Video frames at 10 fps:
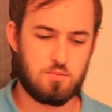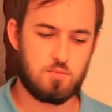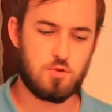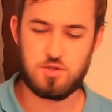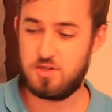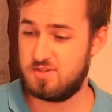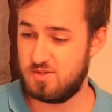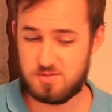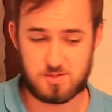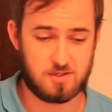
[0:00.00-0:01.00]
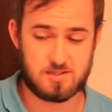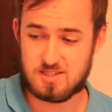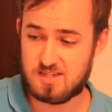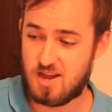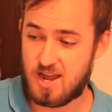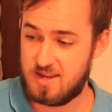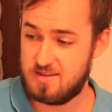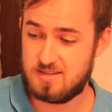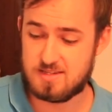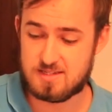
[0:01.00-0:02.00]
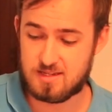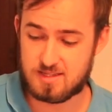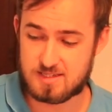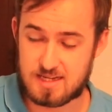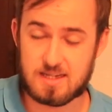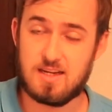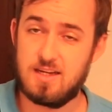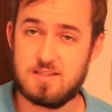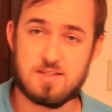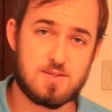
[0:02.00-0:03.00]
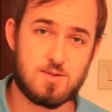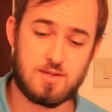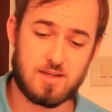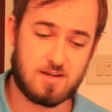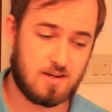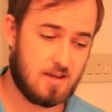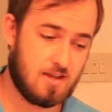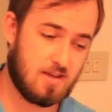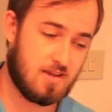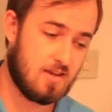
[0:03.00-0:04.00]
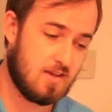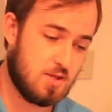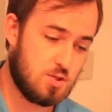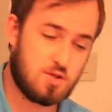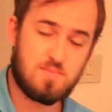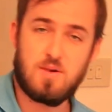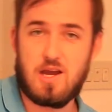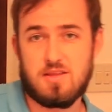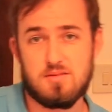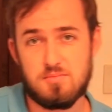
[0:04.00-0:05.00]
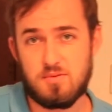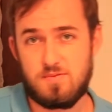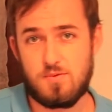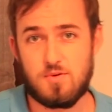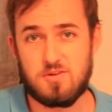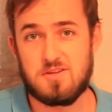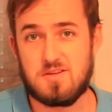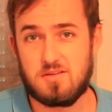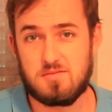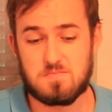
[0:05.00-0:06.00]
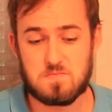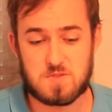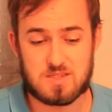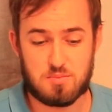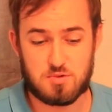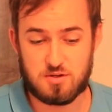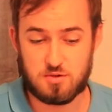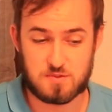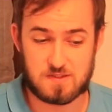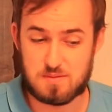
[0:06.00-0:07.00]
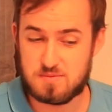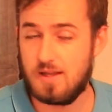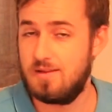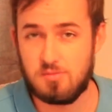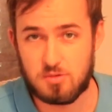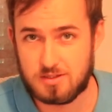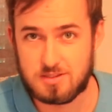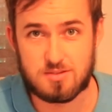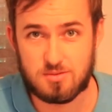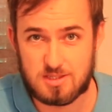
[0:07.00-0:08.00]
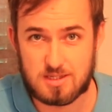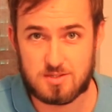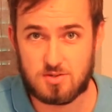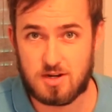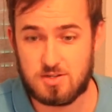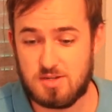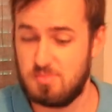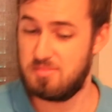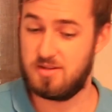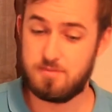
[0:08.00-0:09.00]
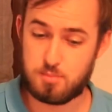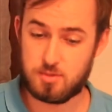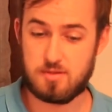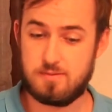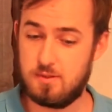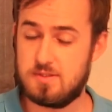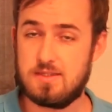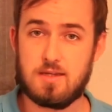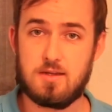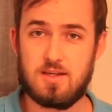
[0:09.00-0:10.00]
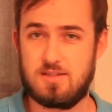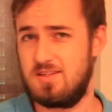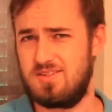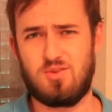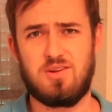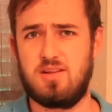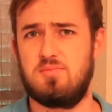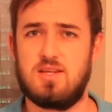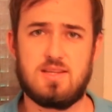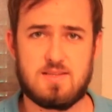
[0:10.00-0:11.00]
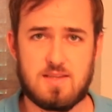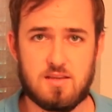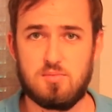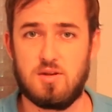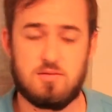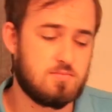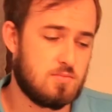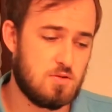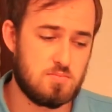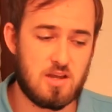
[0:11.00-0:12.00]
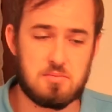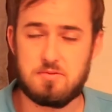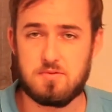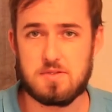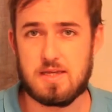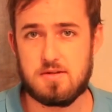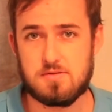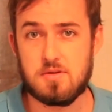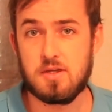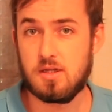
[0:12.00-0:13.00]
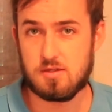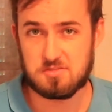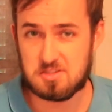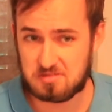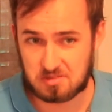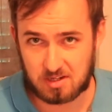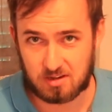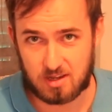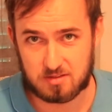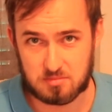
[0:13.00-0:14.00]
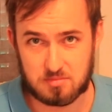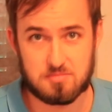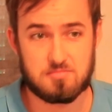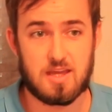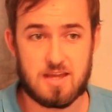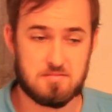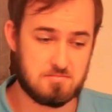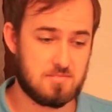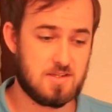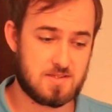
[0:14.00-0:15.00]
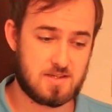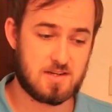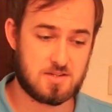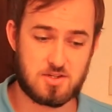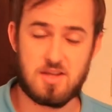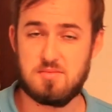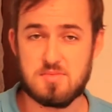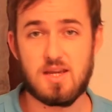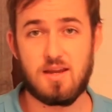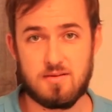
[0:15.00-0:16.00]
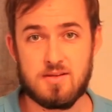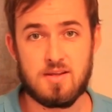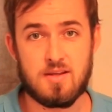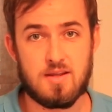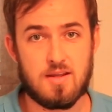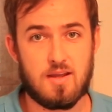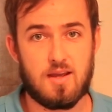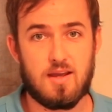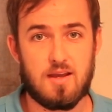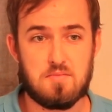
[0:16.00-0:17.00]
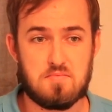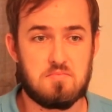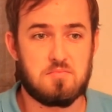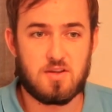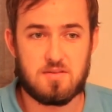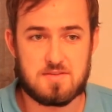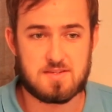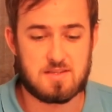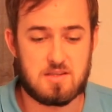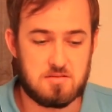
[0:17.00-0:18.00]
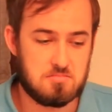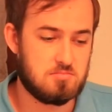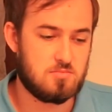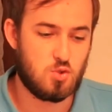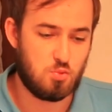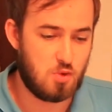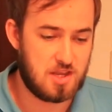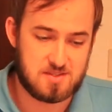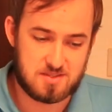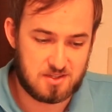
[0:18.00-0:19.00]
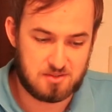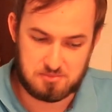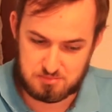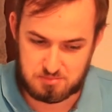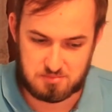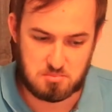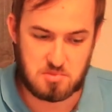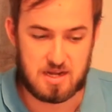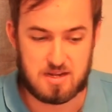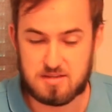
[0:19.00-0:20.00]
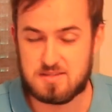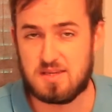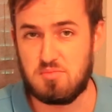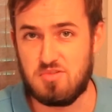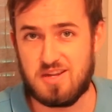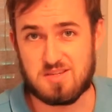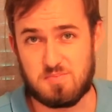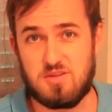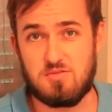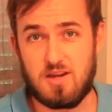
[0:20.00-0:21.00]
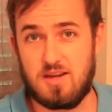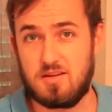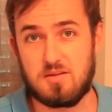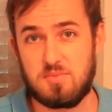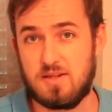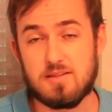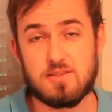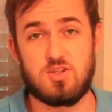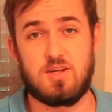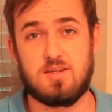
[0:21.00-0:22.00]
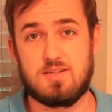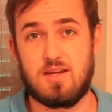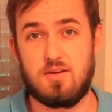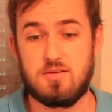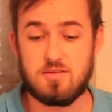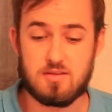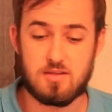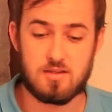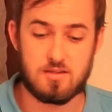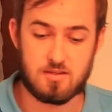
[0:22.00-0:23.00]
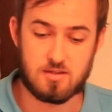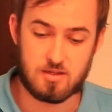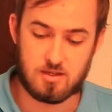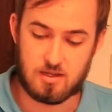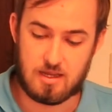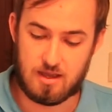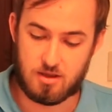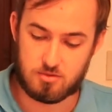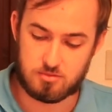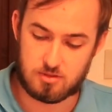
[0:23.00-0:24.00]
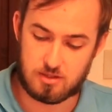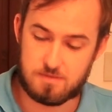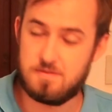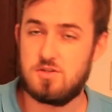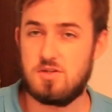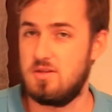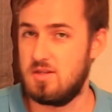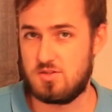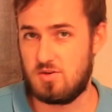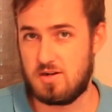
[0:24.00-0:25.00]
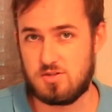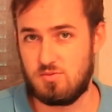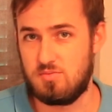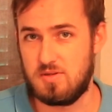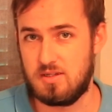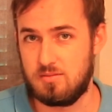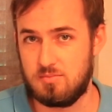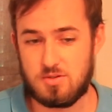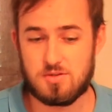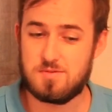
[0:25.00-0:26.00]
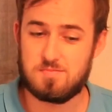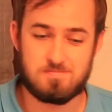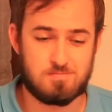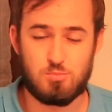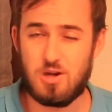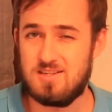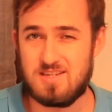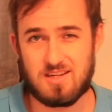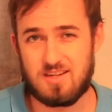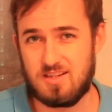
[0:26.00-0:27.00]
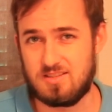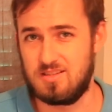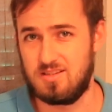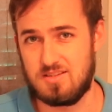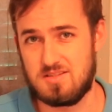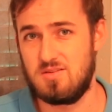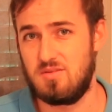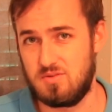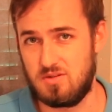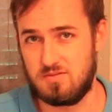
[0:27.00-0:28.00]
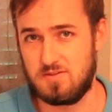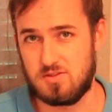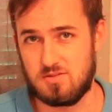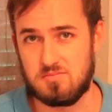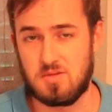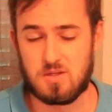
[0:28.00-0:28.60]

What you can do is you can deny the debt collectors. You can buy them before someone who seems like they're wanting to do a debt strategy. Maybe they've bought their first debt collector. Don't let them get their second one. You buy it before they do. Just to deny them. That is going to shut them down. Obviously you're wasting money in some ways, but you are completely shutting down how efficient their strategy will be, because one debt collector is not very efficient.